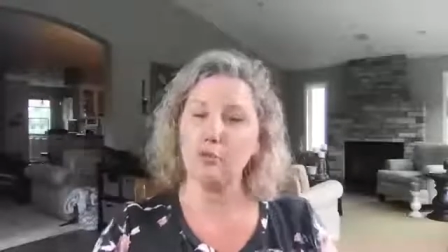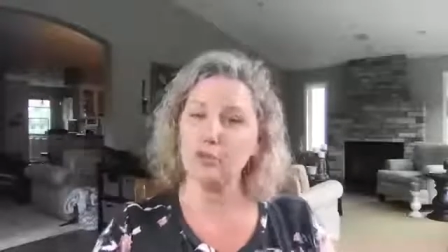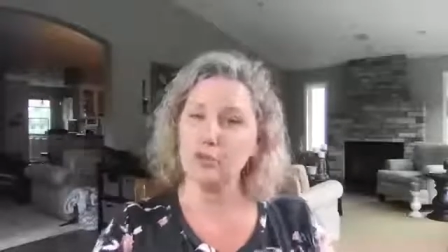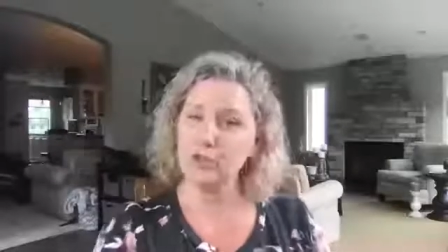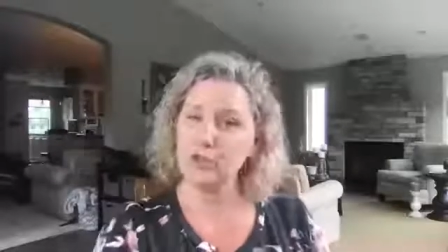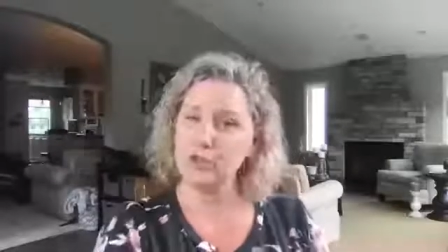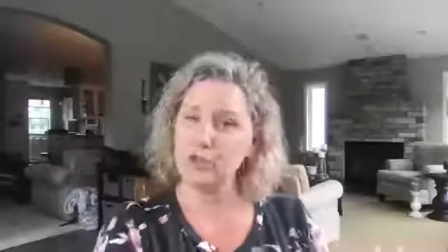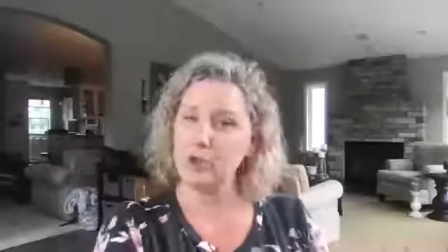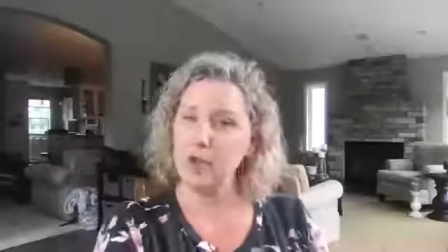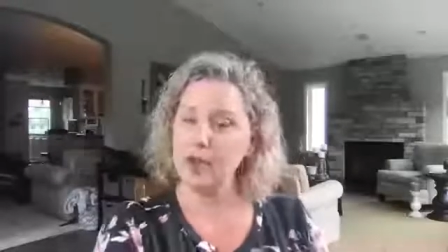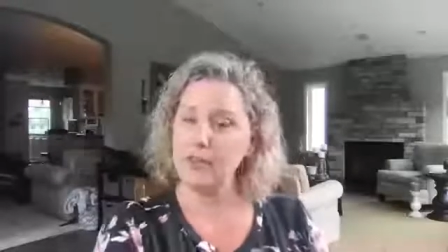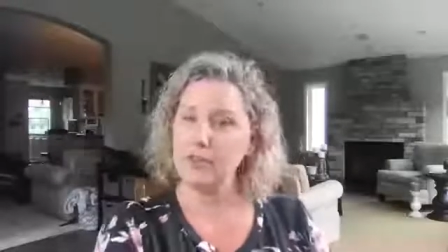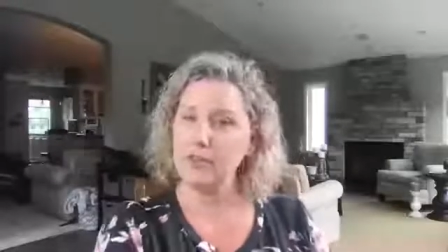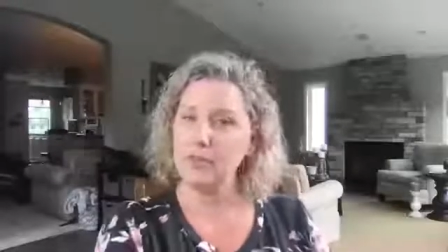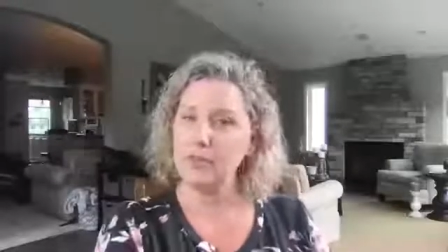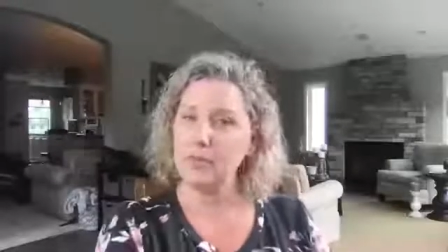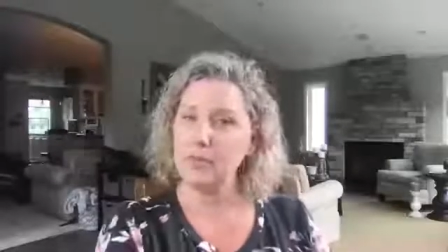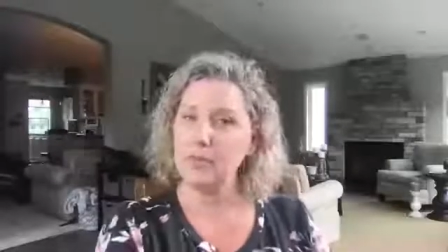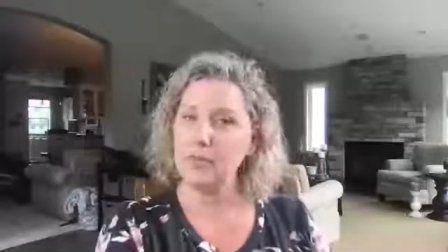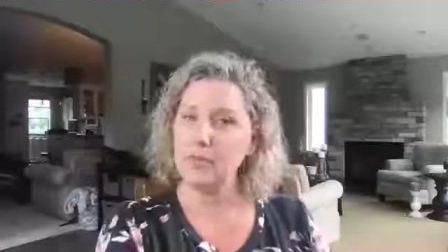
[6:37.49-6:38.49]
First you have
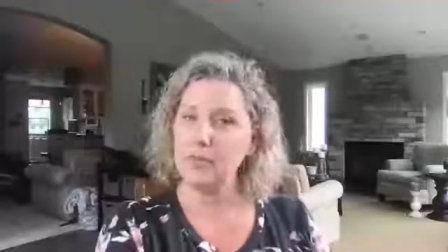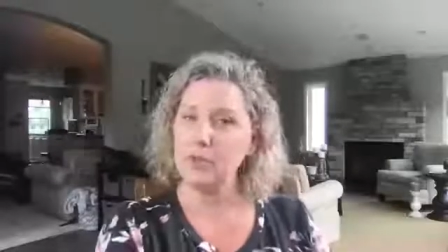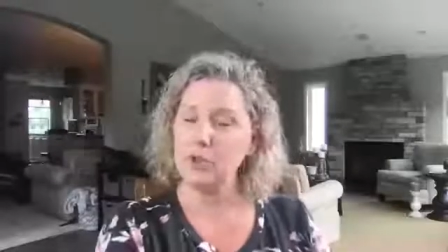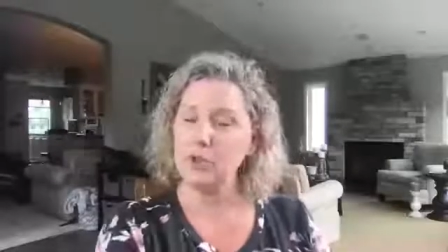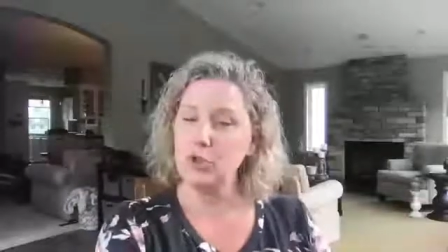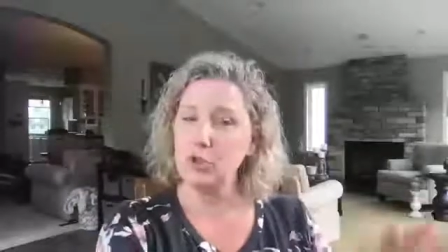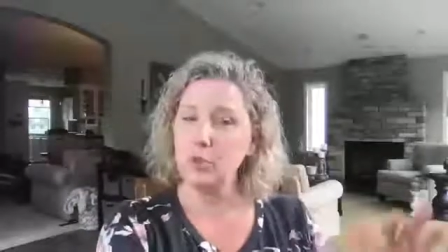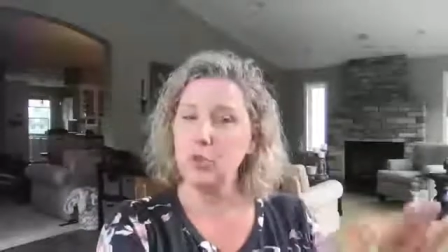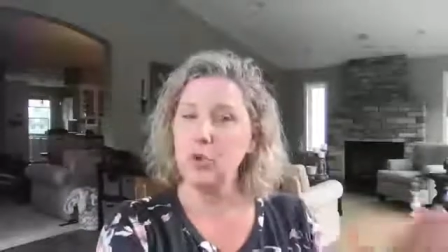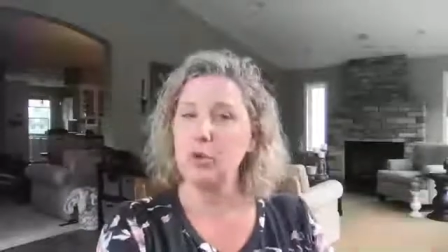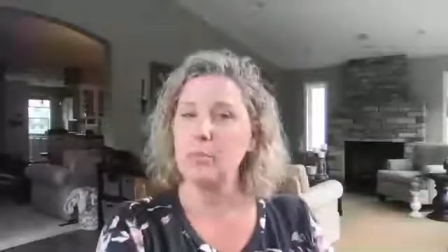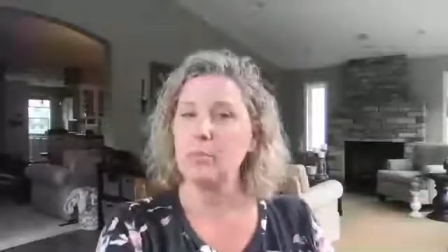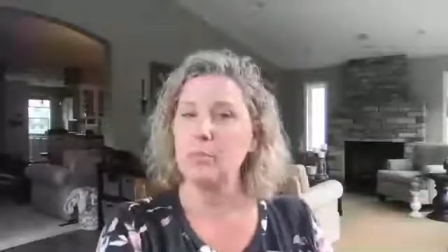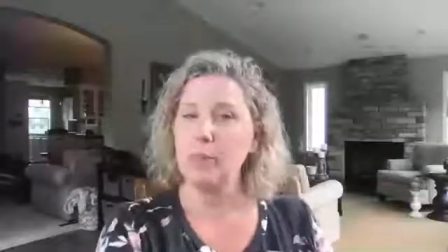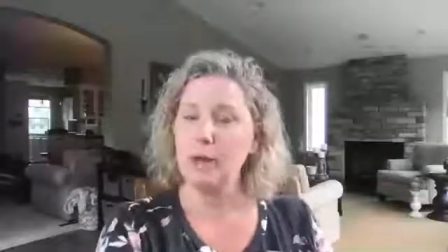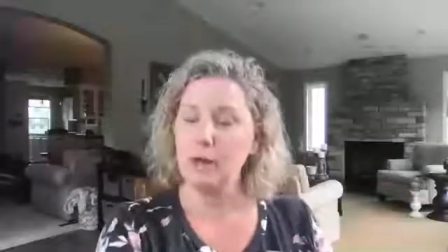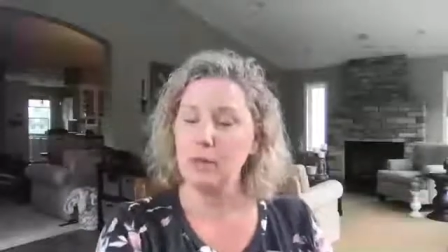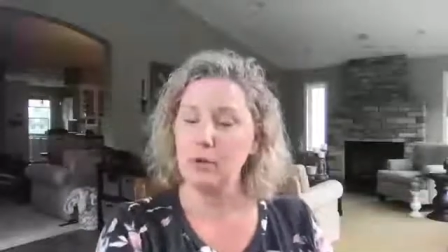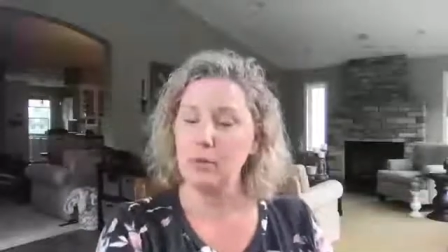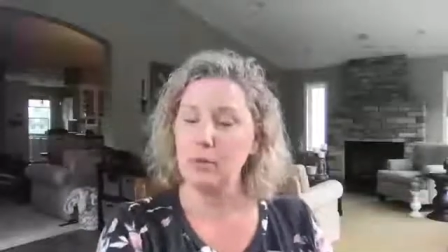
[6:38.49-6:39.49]
your
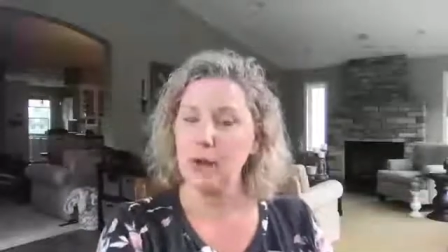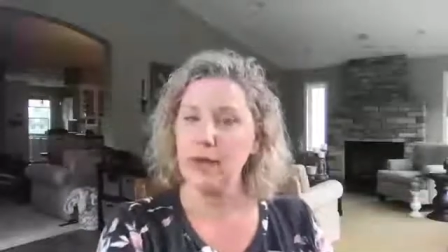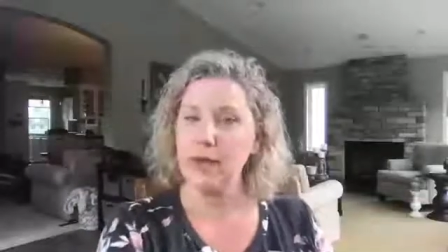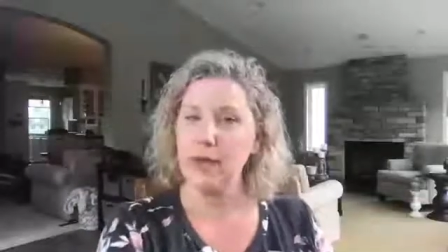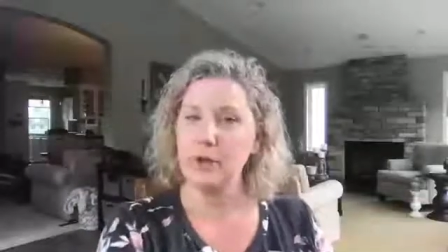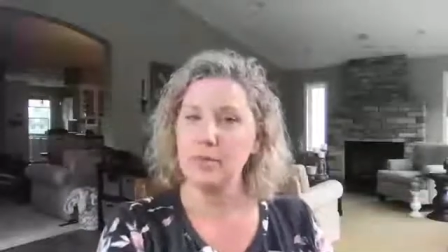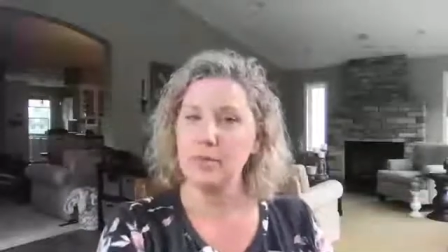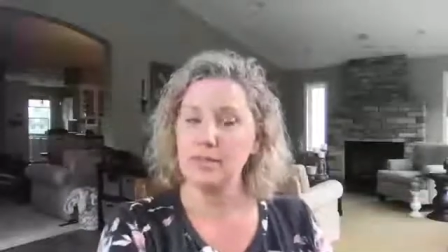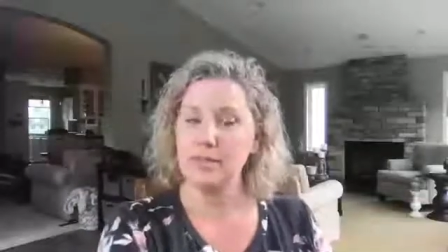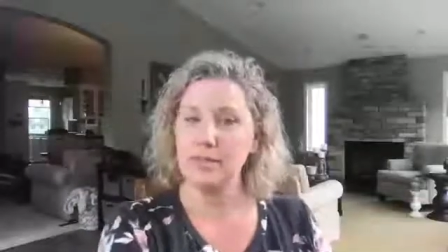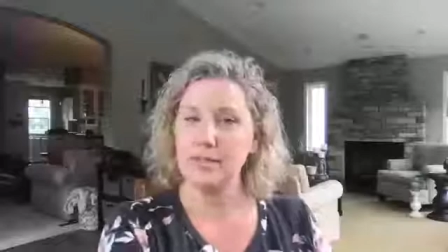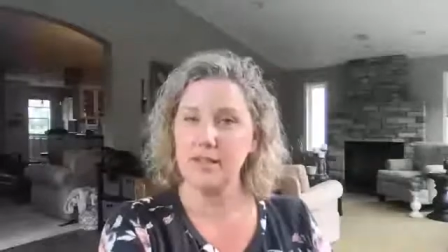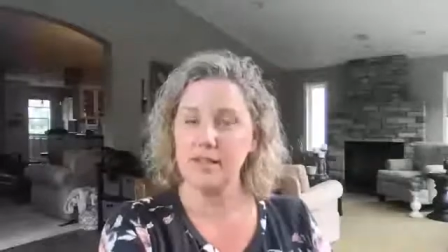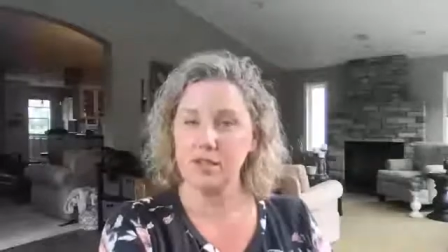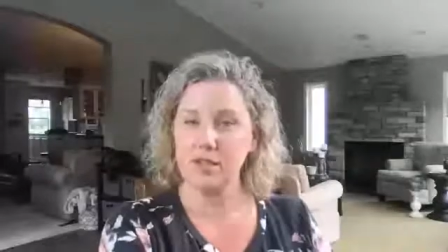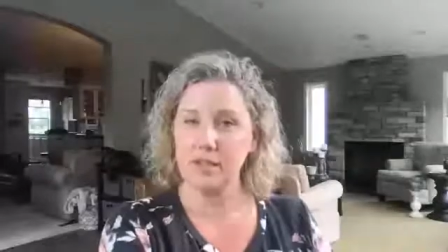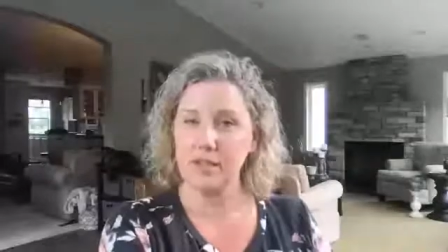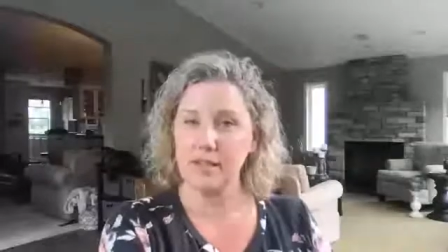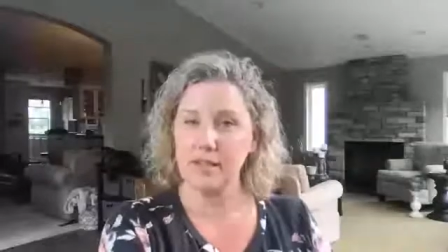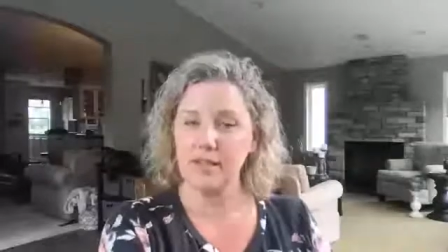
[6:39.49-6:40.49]
microbiome is
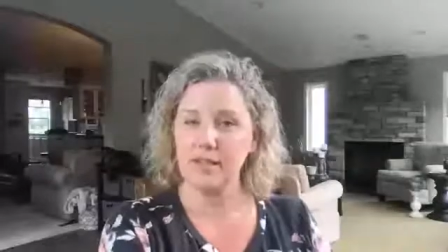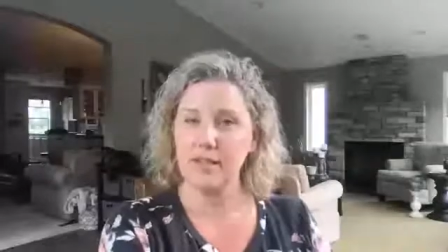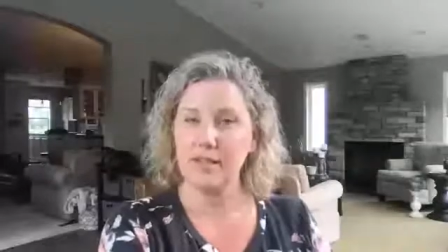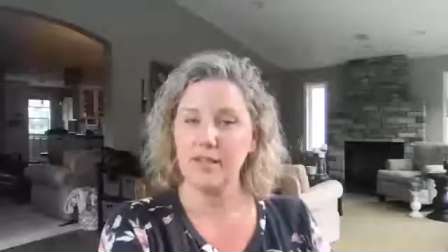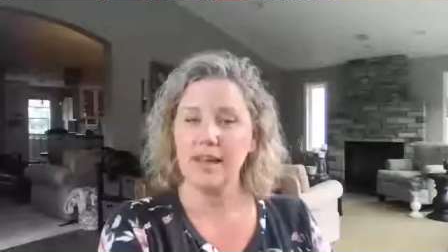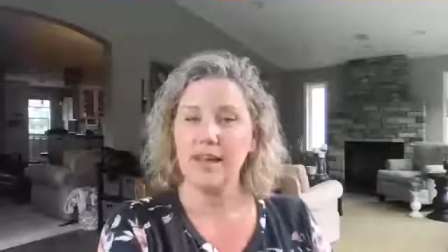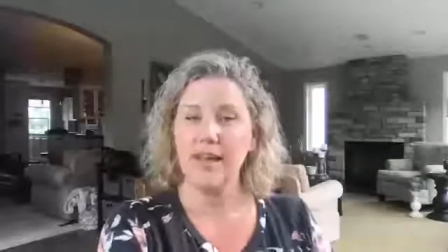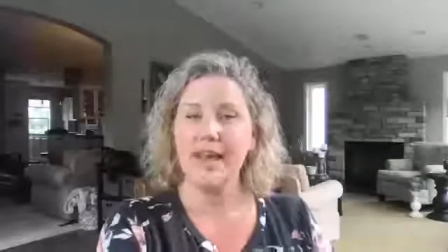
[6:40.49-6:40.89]
decreased.